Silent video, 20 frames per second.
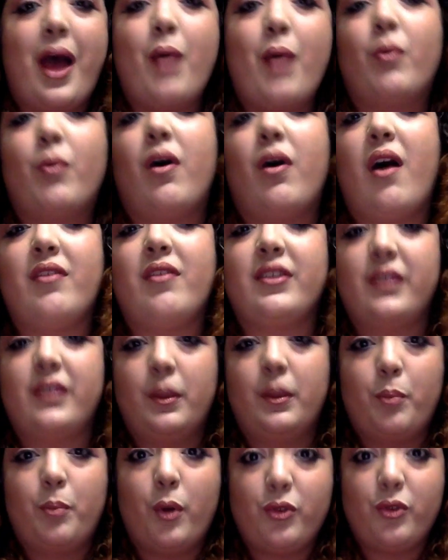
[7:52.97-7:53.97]
I will
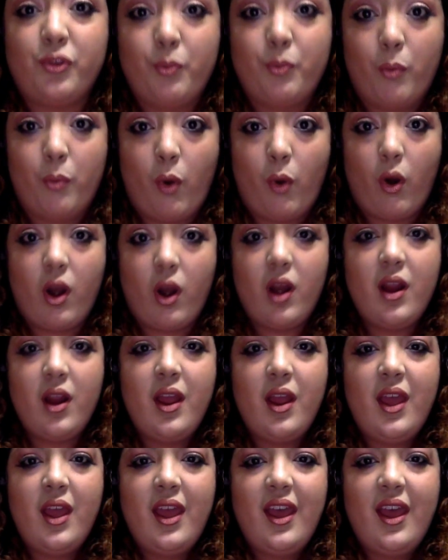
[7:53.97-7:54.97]
obviously post some more.
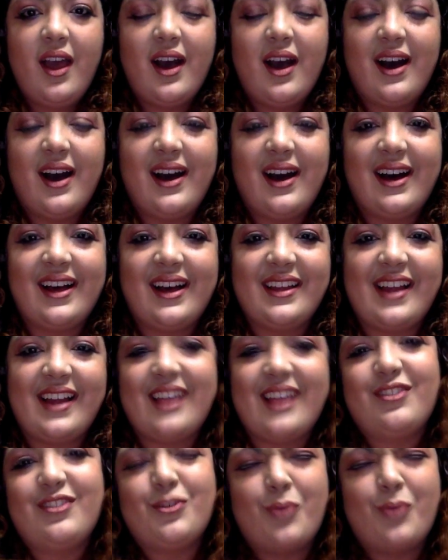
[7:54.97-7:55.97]

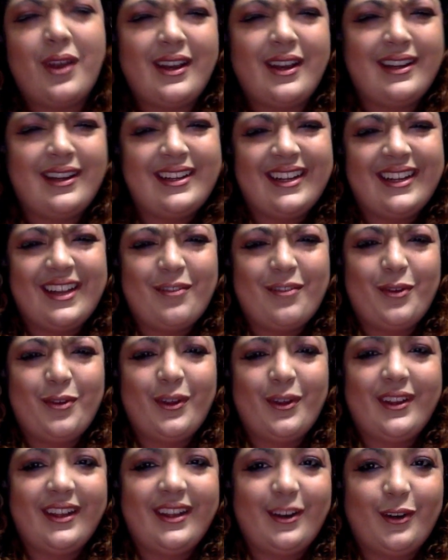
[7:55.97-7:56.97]
I just wanted to give you
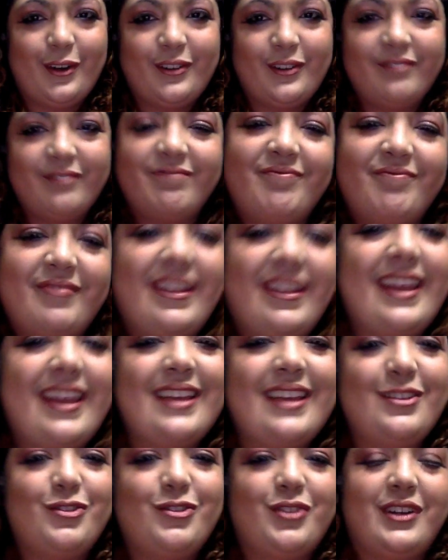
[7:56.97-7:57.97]
a little
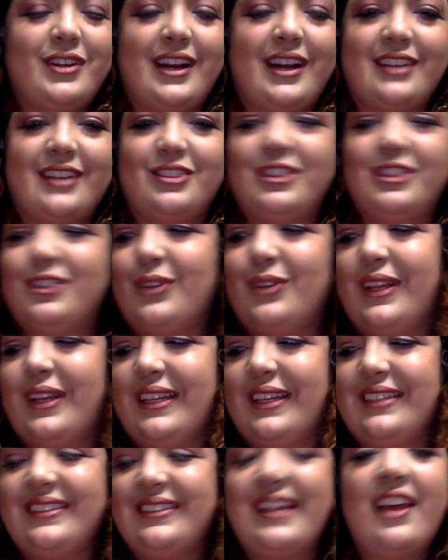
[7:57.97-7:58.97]
introduction to at
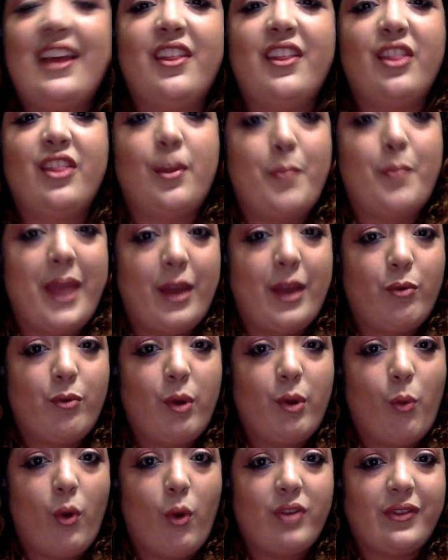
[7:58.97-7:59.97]
least the main
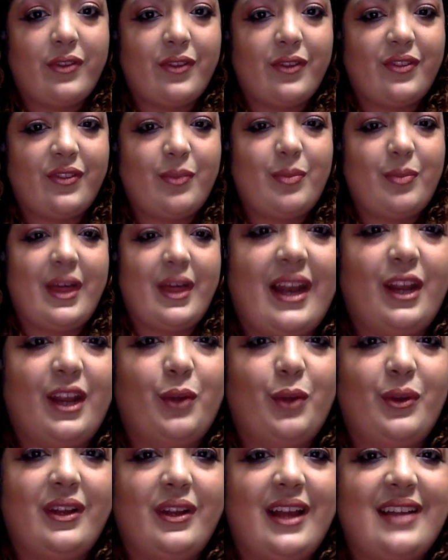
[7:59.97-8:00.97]
reward system I
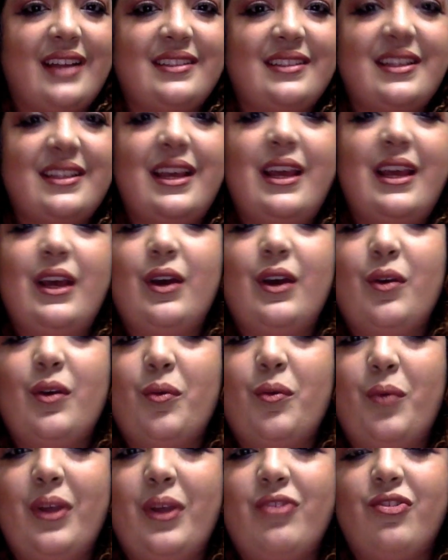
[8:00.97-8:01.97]
utilize,
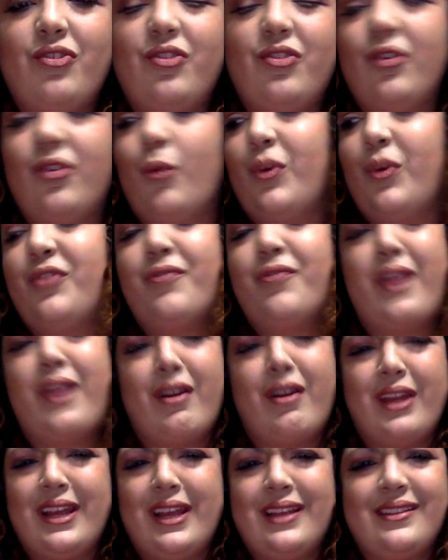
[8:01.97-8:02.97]
which was
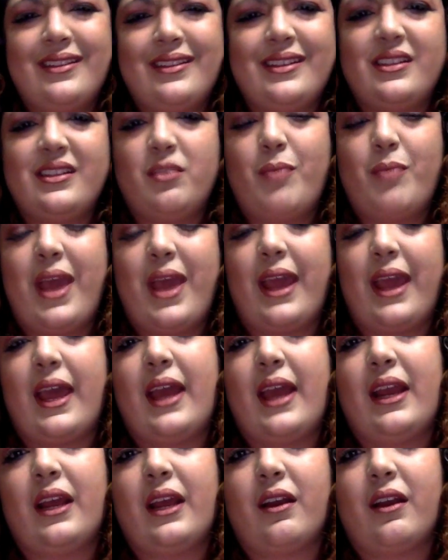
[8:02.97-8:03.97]
very easy to make,
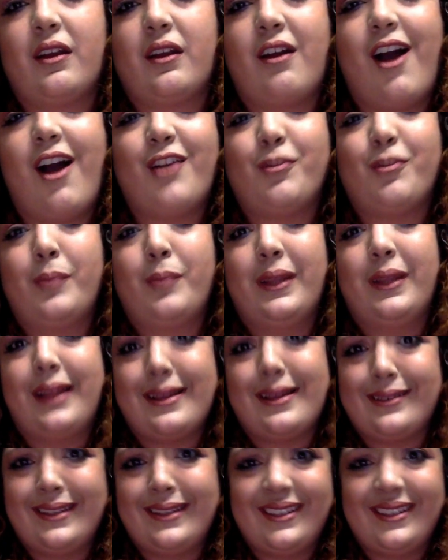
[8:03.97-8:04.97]
and it cost me
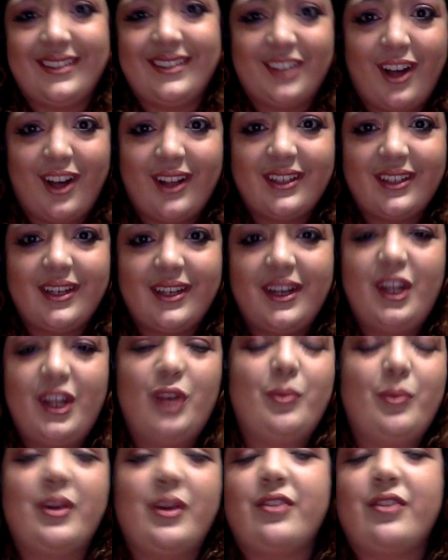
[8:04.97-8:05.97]
less than $1
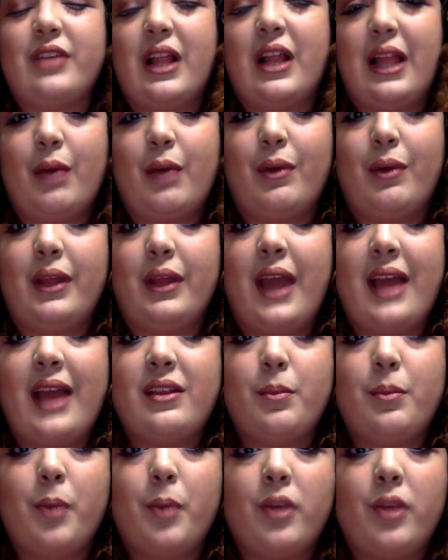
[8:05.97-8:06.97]
because all I really had
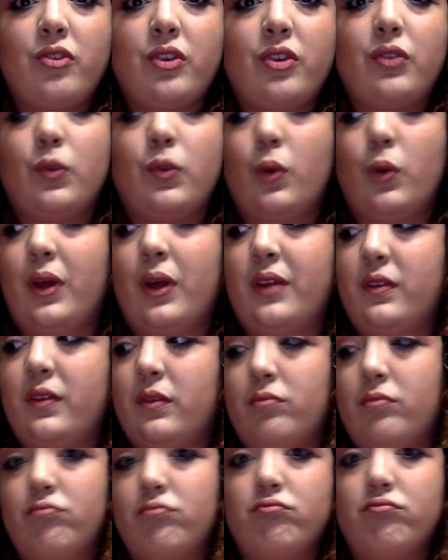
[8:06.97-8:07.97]
to purchase was
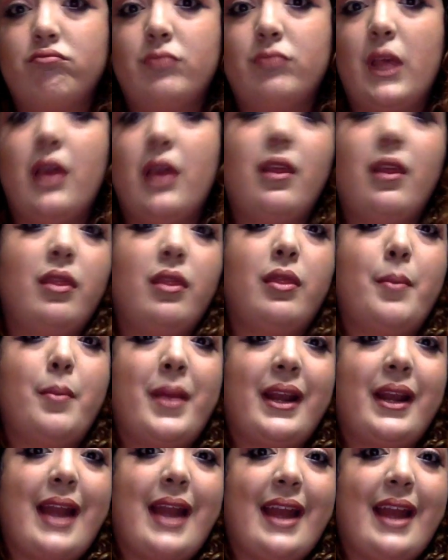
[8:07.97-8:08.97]
the
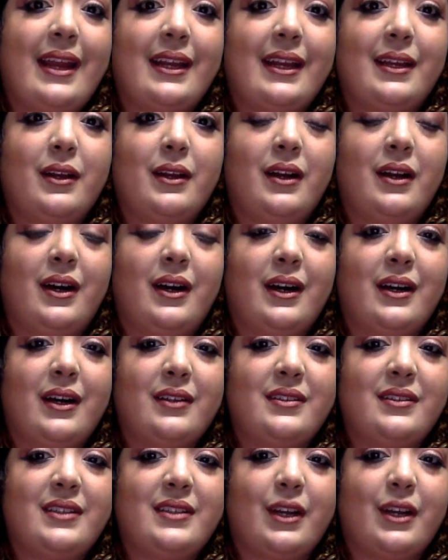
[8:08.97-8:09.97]
magnetic
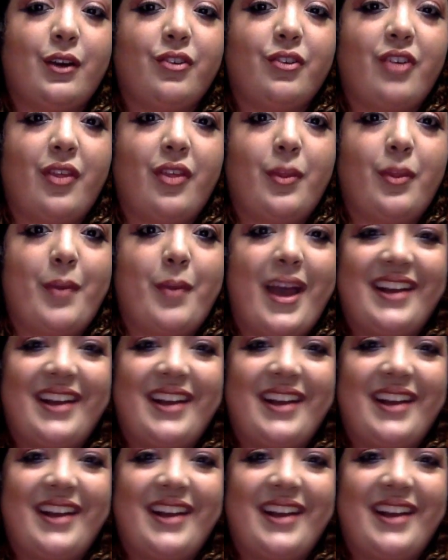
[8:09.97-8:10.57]
stickers on them.